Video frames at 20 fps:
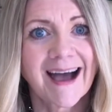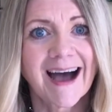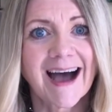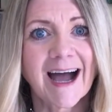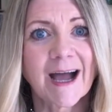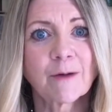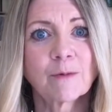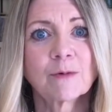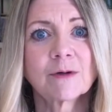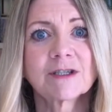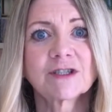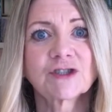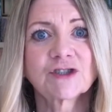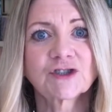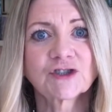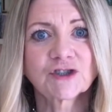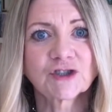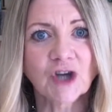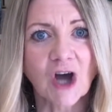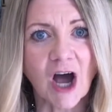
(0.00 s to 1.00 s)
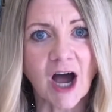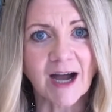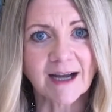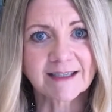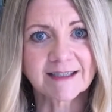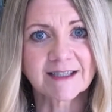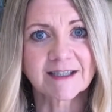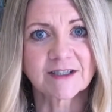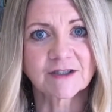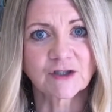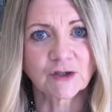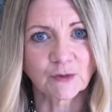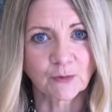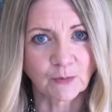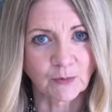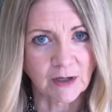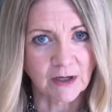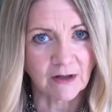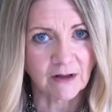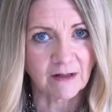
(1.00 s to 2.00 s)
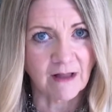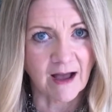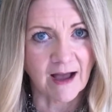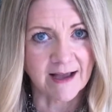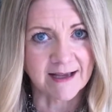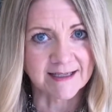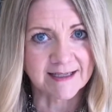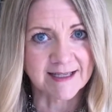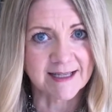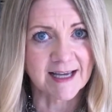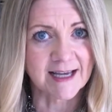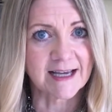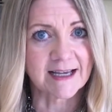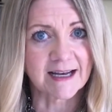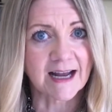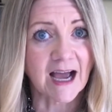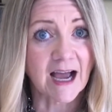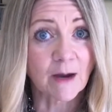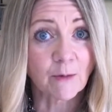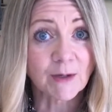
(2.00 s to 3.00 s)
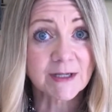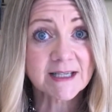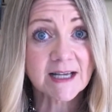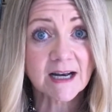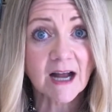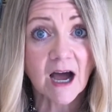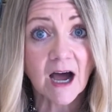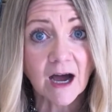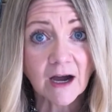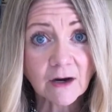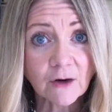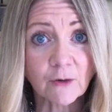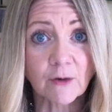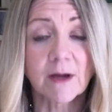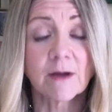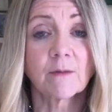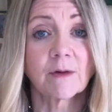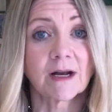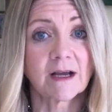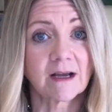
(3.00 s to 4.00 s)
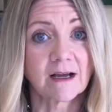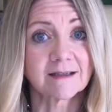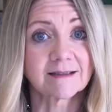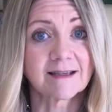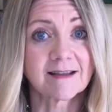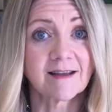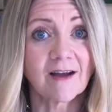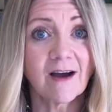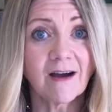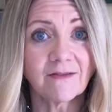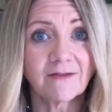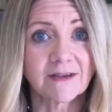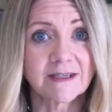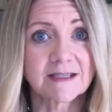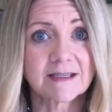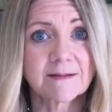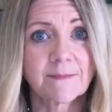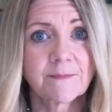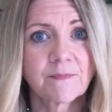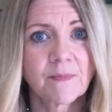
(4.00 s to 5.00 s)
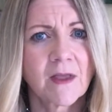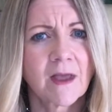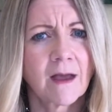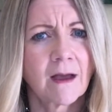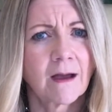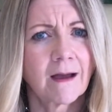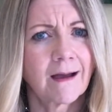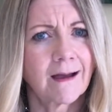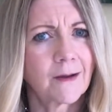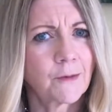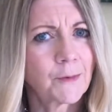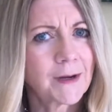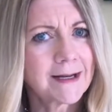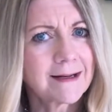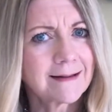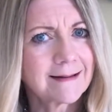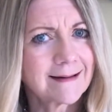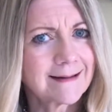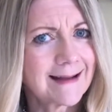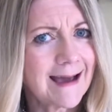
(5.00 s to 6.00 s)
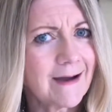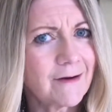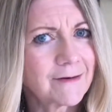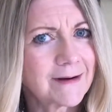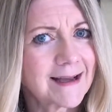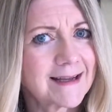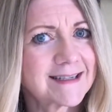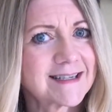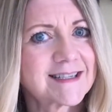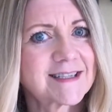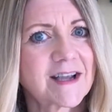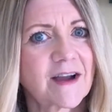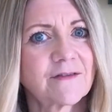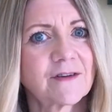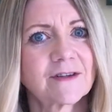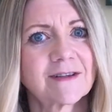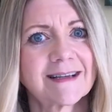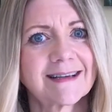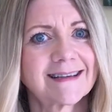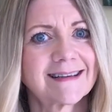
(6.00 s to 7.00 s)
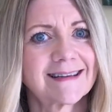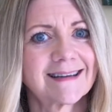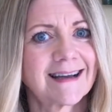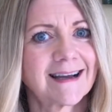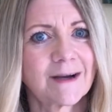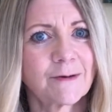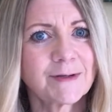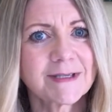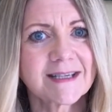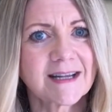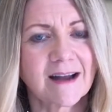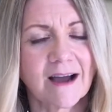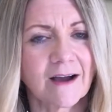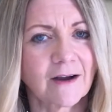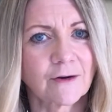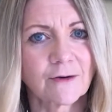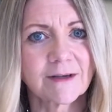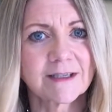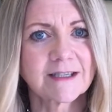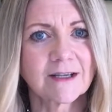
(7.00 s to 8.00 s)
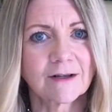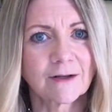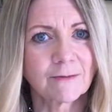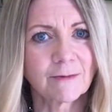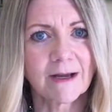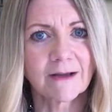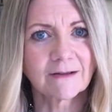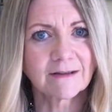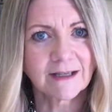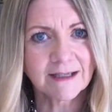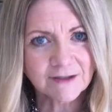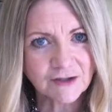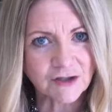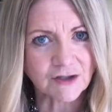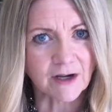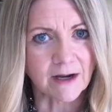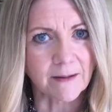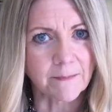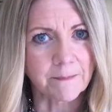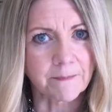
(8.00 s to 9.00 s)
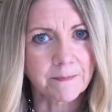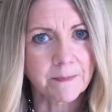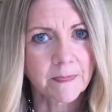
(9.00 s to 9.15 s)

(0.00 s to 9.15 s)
I was shocked to realize that I wasn't hungry when I got to the office. I waited it out and discovered that I wasn't hungry till around lunchtime.